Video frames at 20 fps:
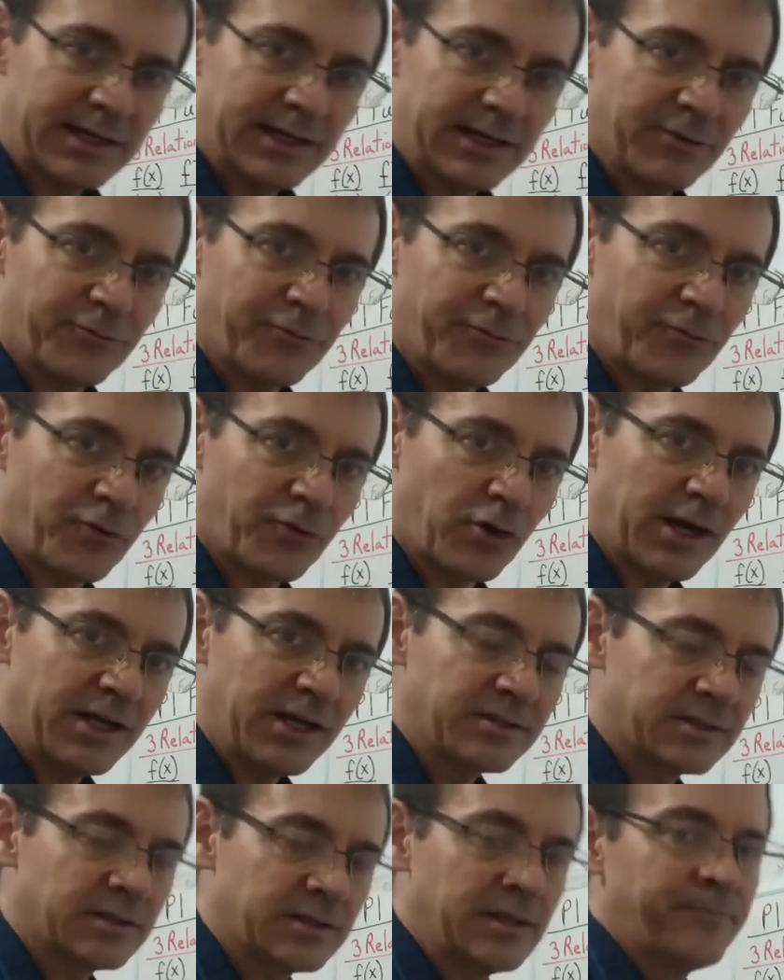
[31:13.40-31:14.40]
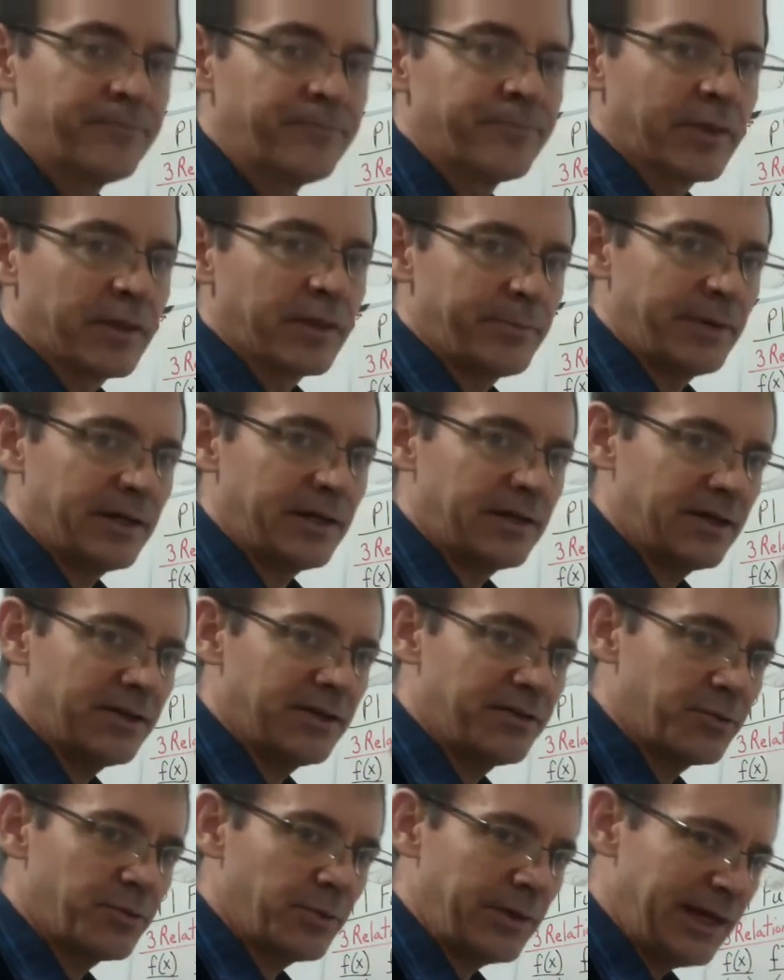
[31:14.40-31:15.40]
it for us
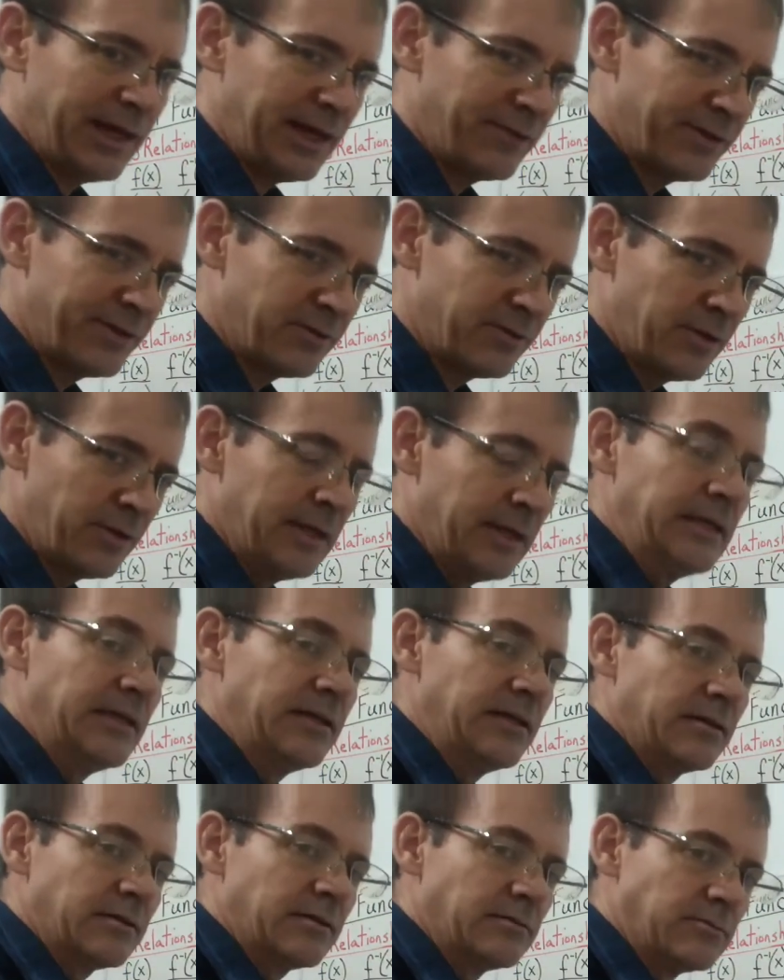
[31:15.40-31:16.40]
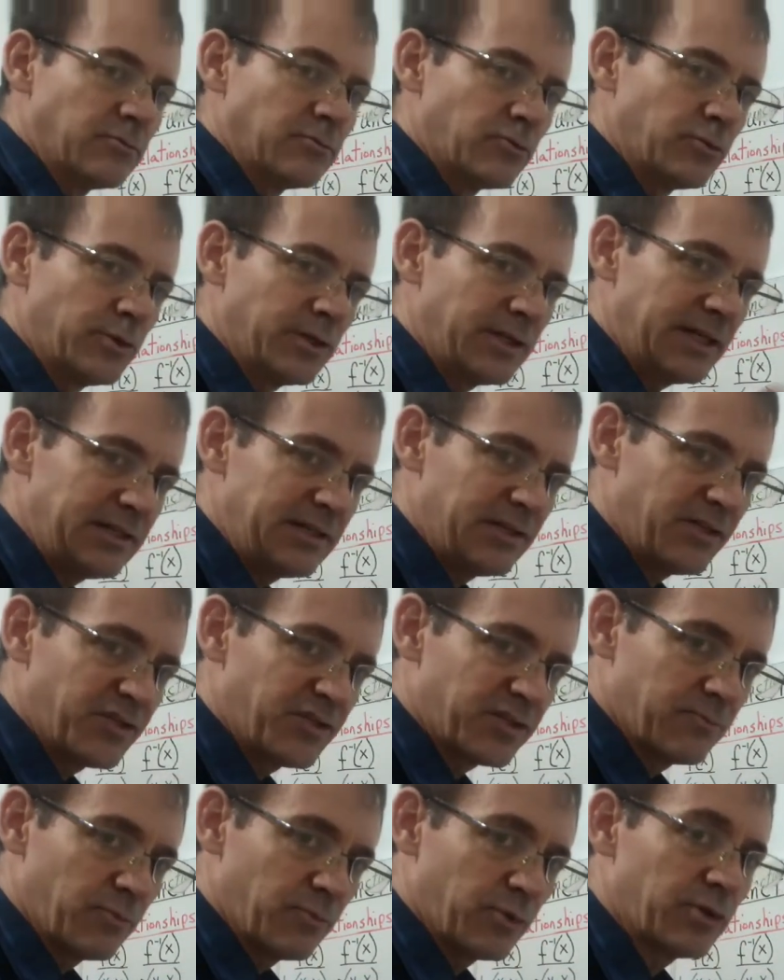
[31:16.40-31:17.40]
because we haven't really,
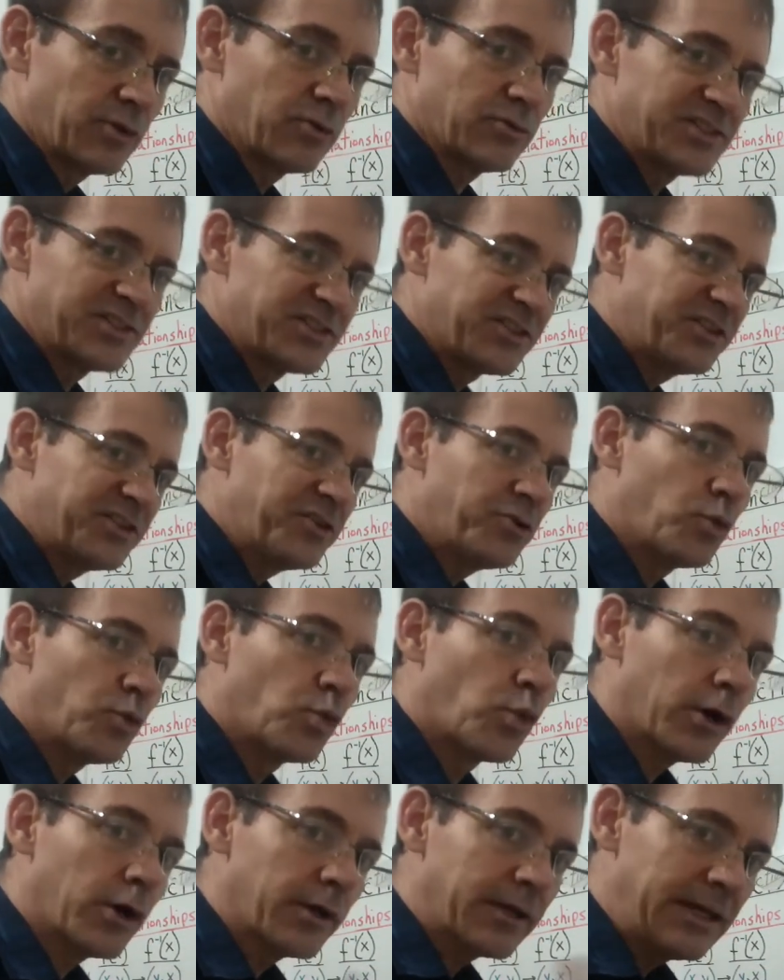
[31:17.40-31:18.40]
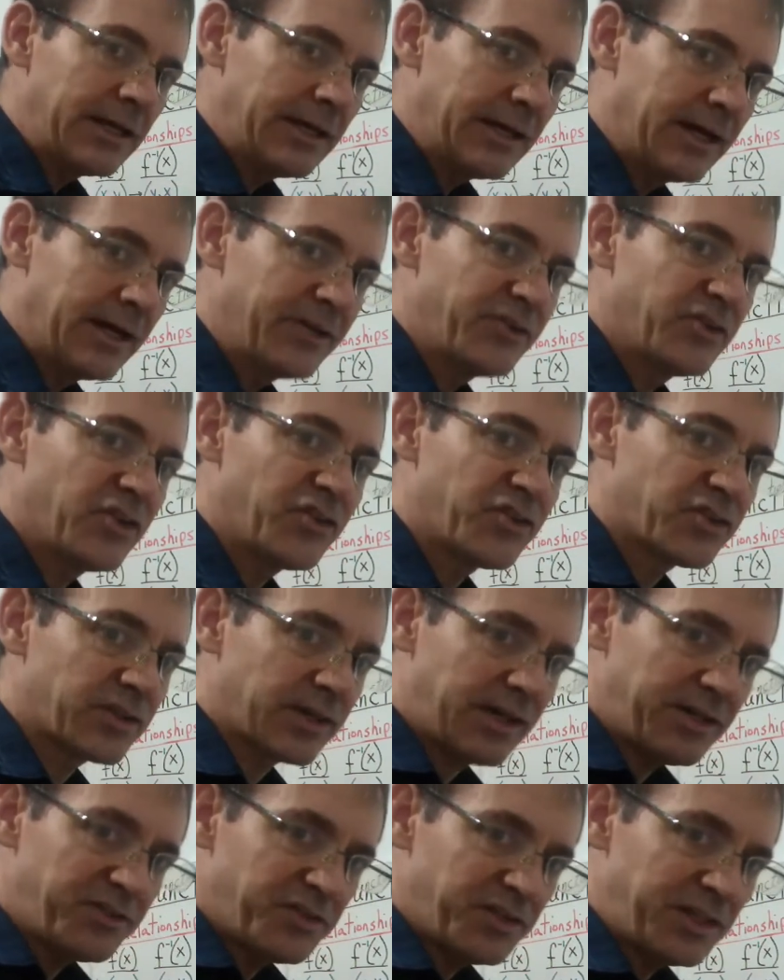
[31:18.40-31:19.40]
we're still working on
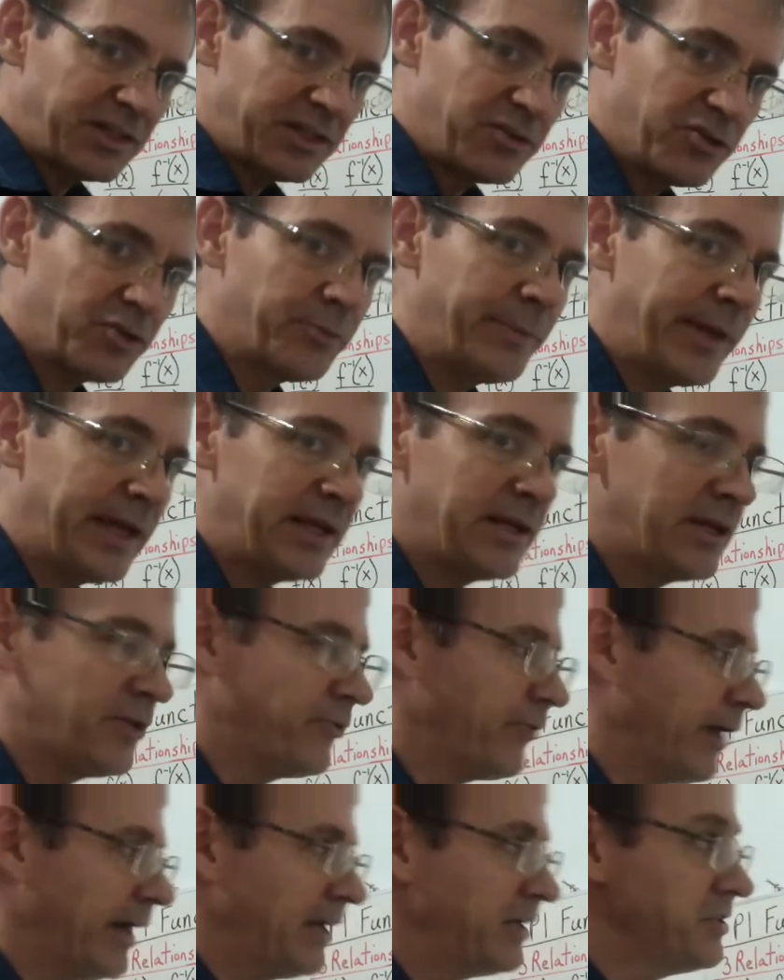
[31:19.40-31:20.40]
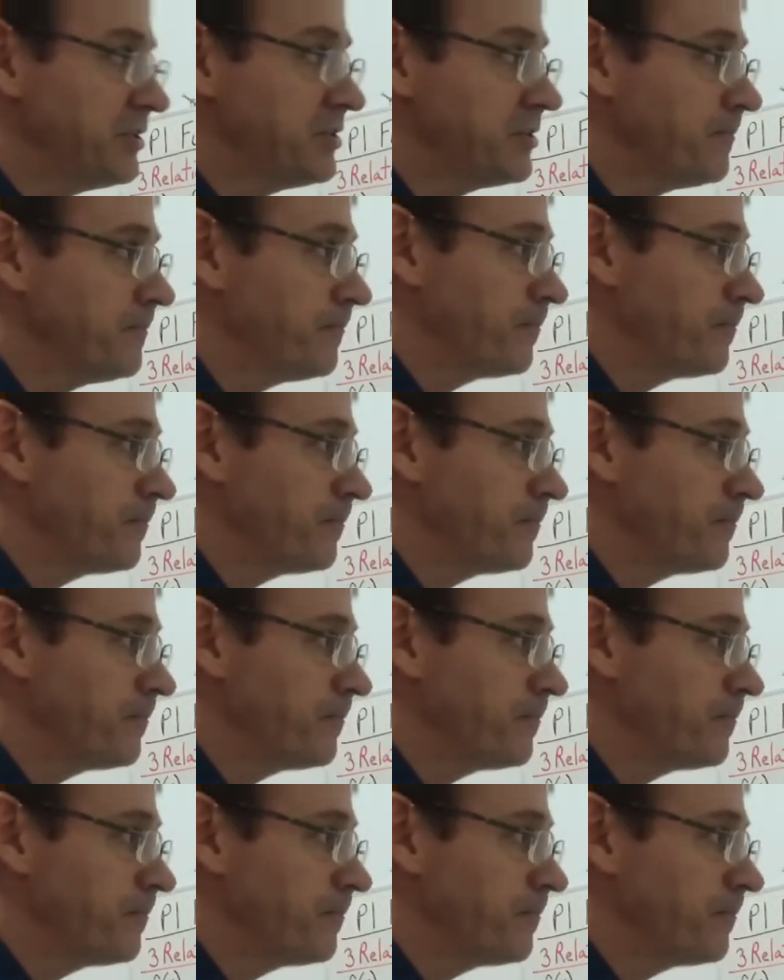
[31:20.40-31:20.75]
discussing domain and range.